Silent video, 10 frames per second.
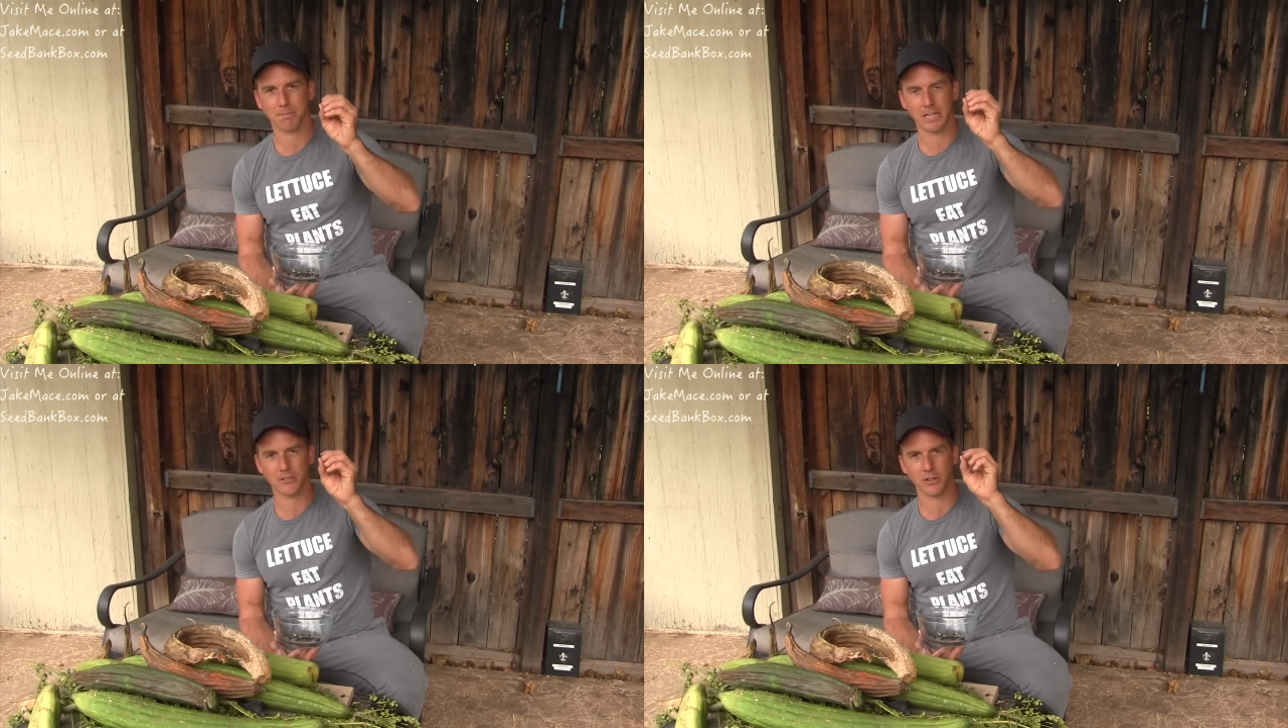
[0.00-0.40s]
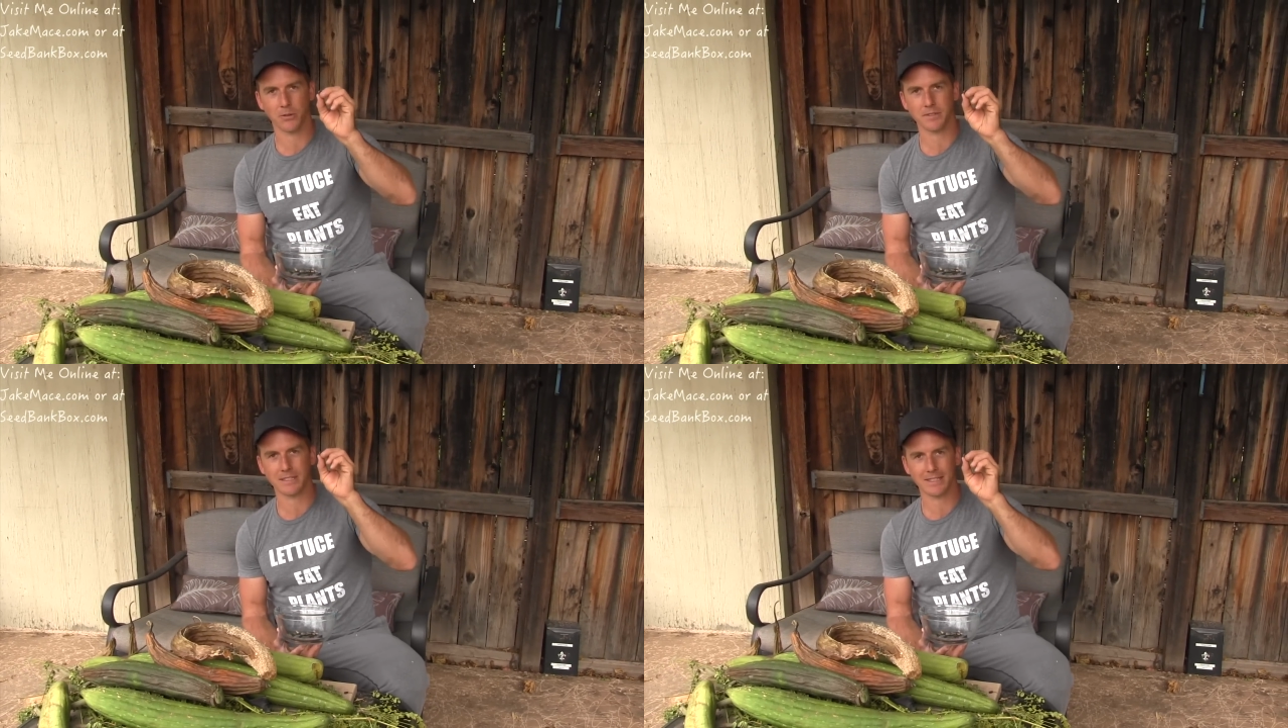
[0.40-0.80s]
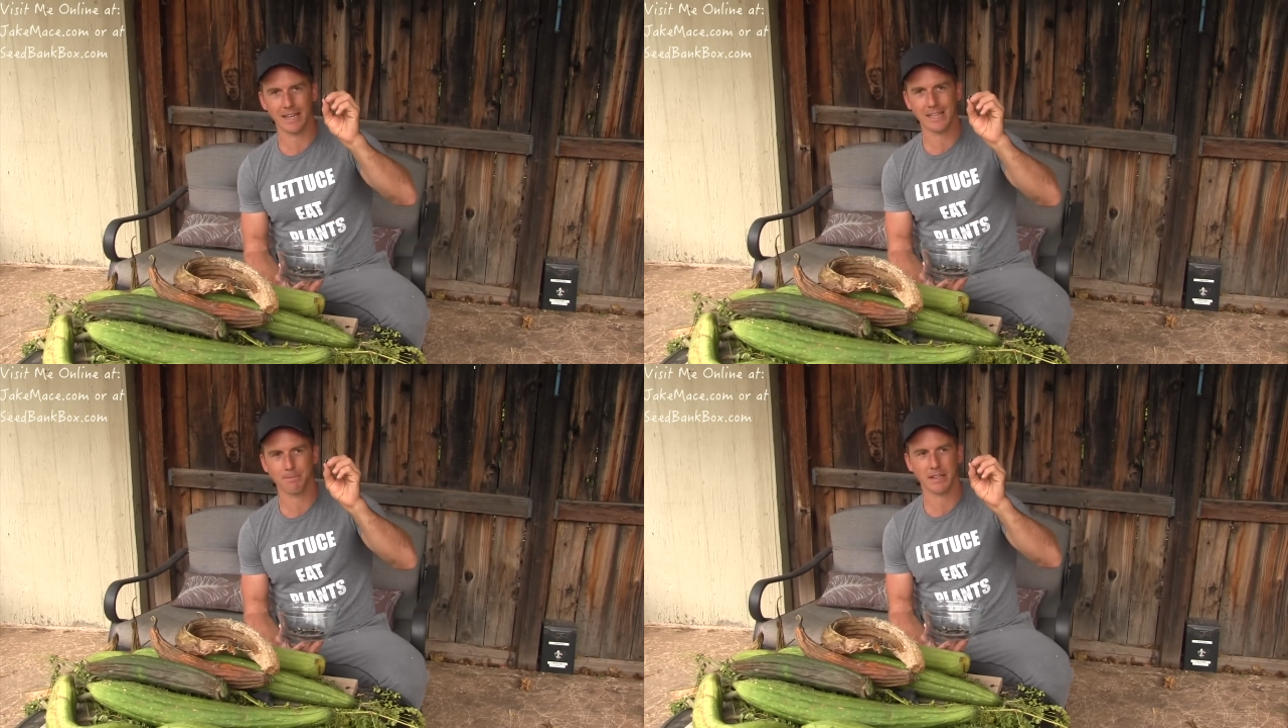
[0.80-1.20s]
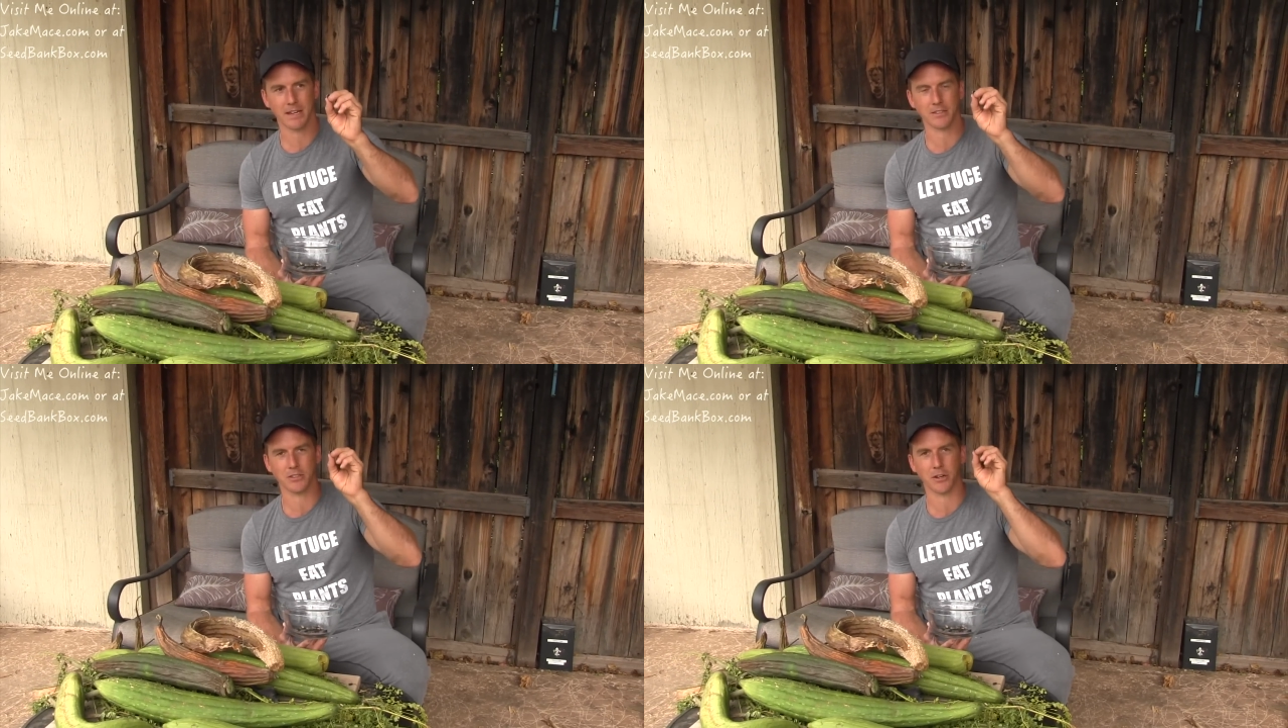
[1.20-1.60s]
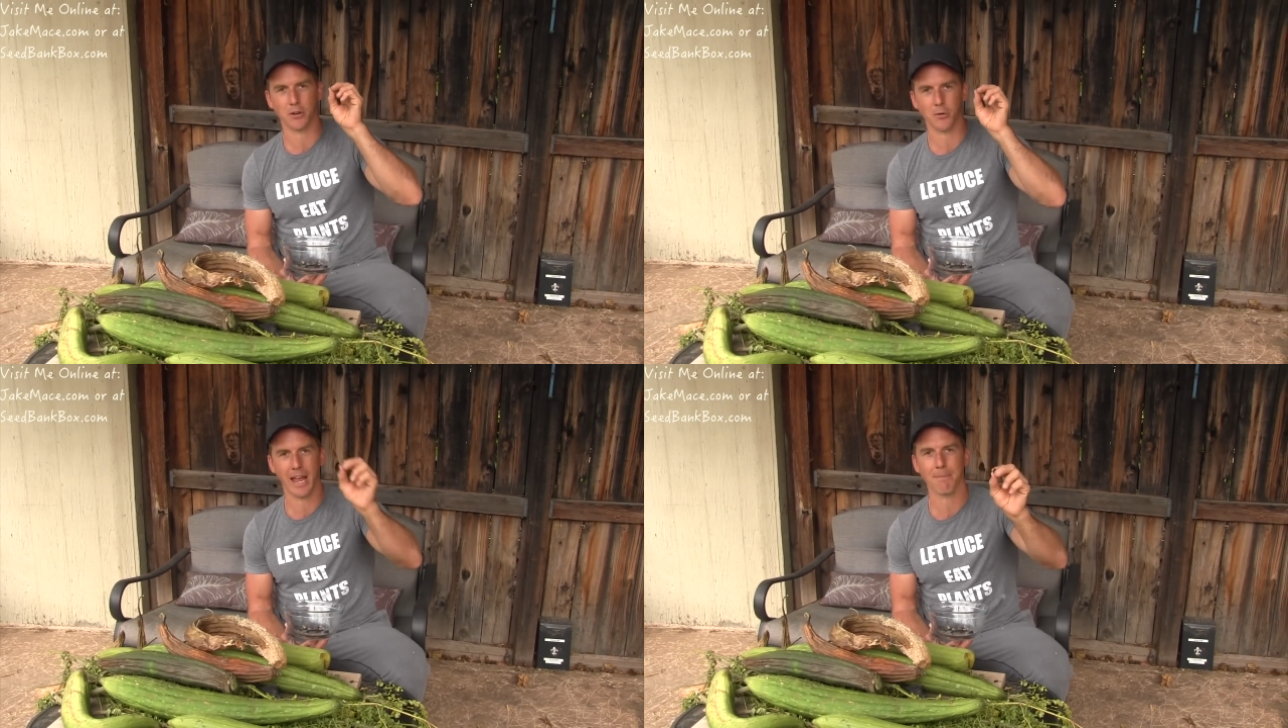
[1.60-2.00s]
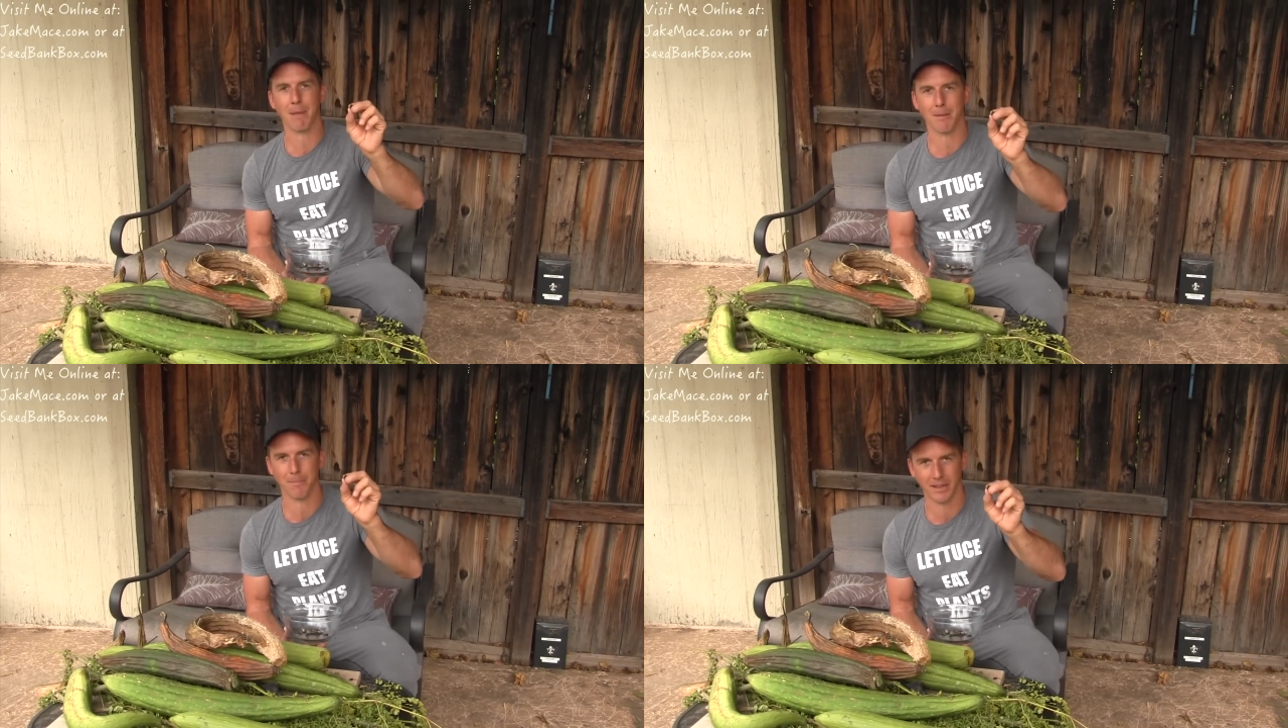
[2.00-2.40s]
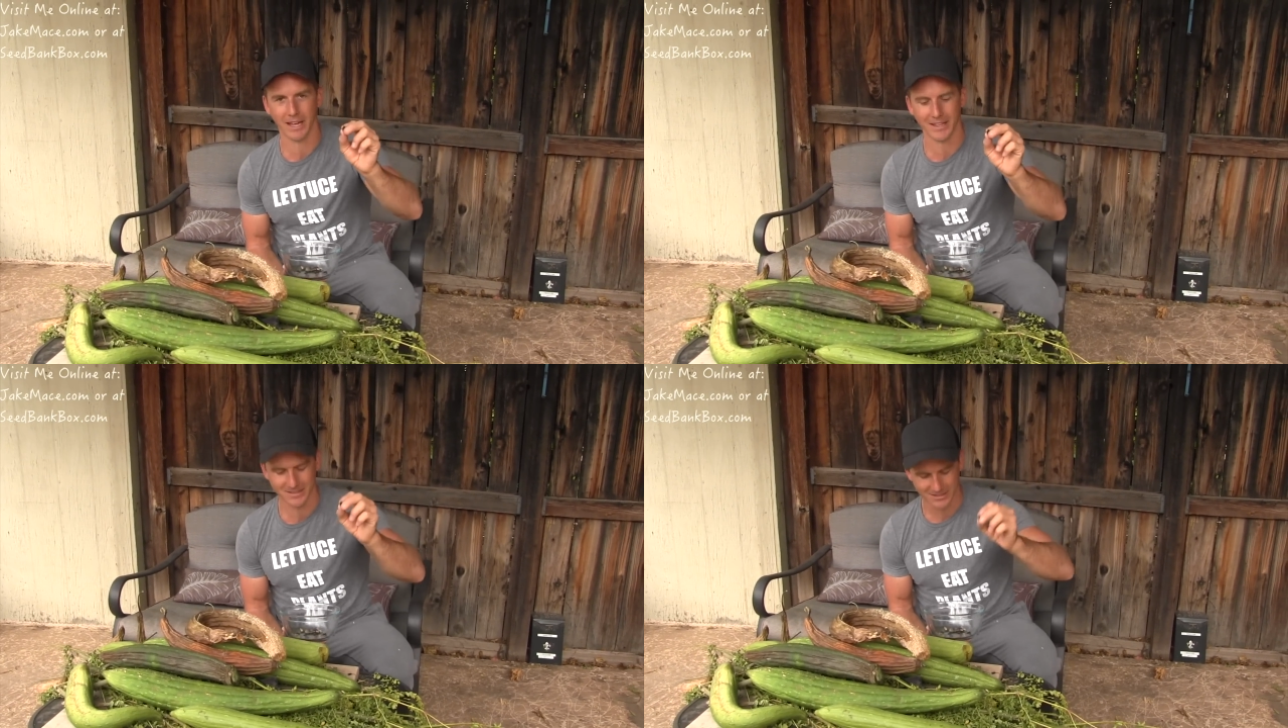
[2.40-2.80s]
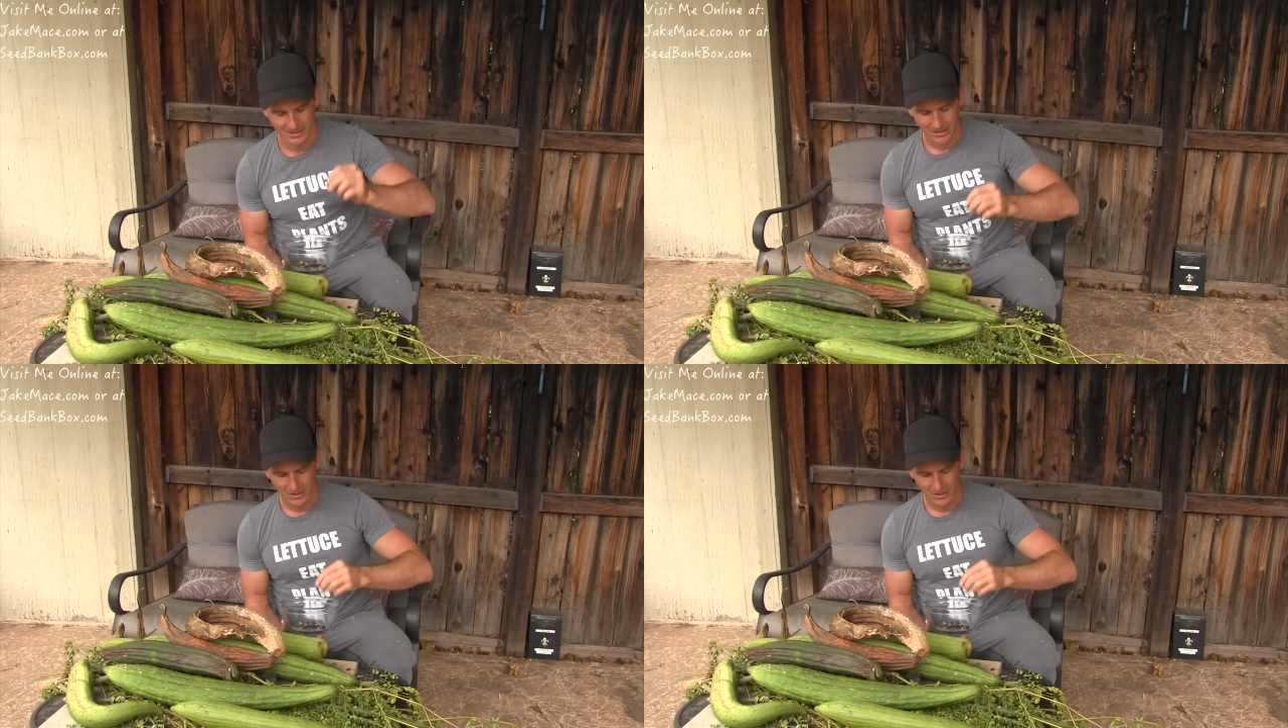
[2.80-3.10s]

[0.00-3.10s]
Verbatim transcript: plant your own seed, because your grandbaby plants